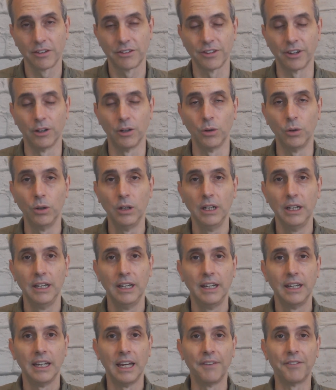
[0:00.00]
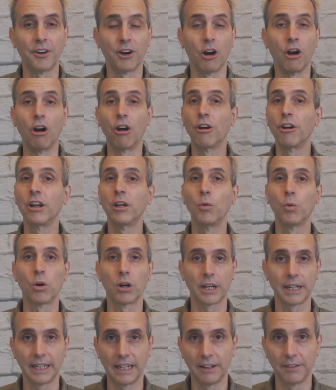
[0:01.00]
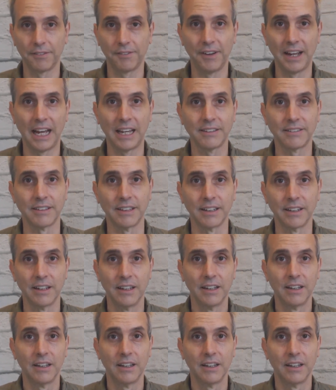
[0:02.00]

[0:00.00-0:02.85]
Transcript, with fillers: So if they're already working out fasted